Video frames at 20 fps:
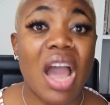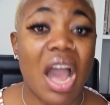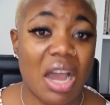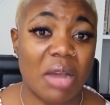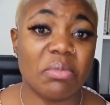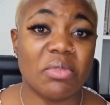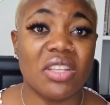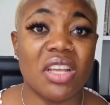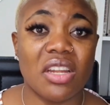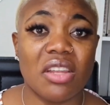
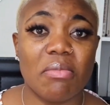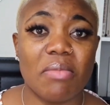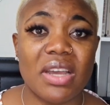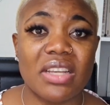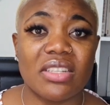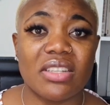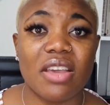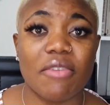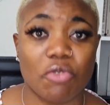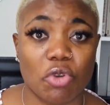I'm telling
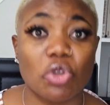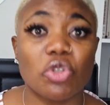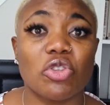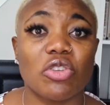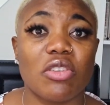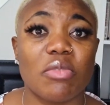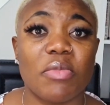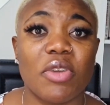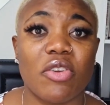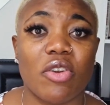myself, go to
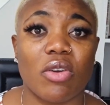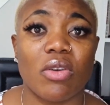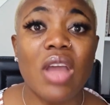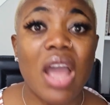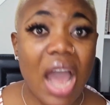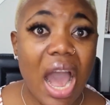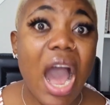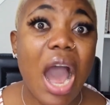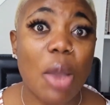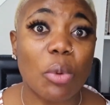the mirror.
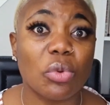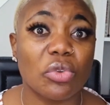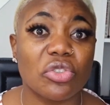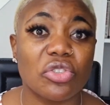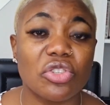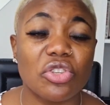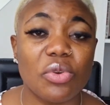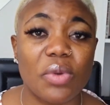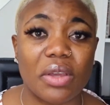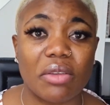I want
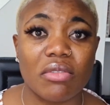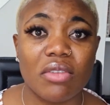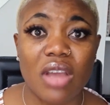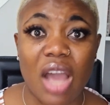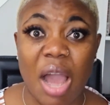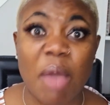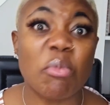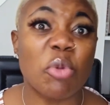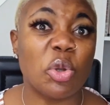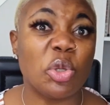to do it.
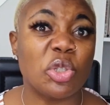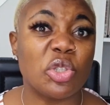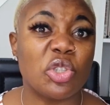I'm going